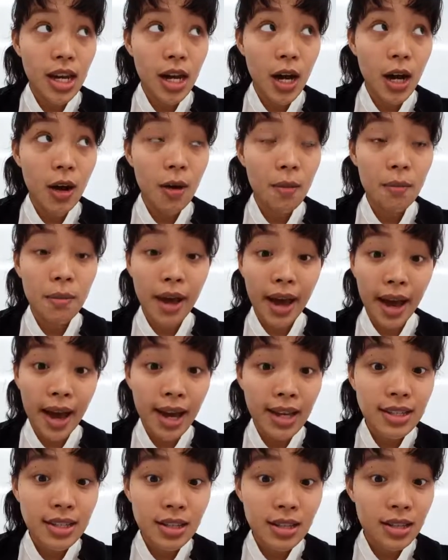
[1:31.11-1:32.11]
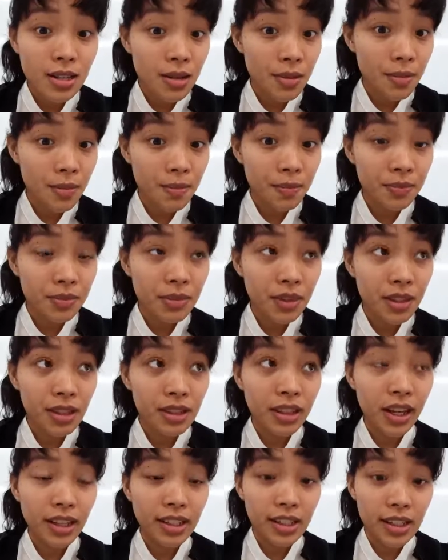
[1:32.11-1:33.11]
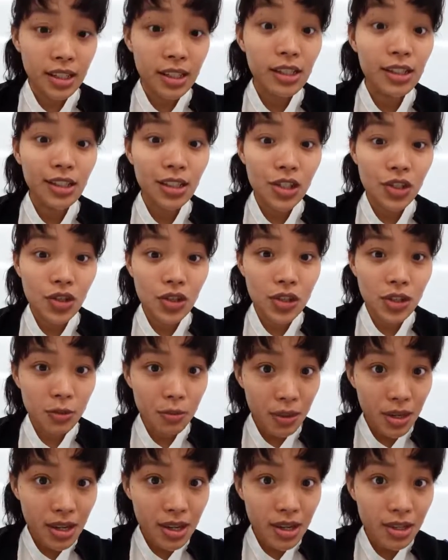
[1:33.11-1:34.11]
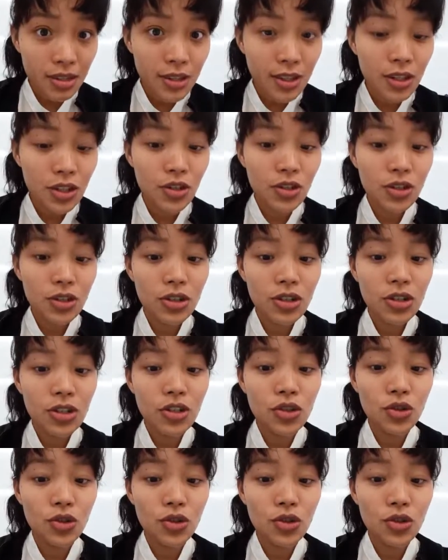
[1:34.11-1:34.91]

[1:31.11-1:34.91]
asked some like English speaking teachers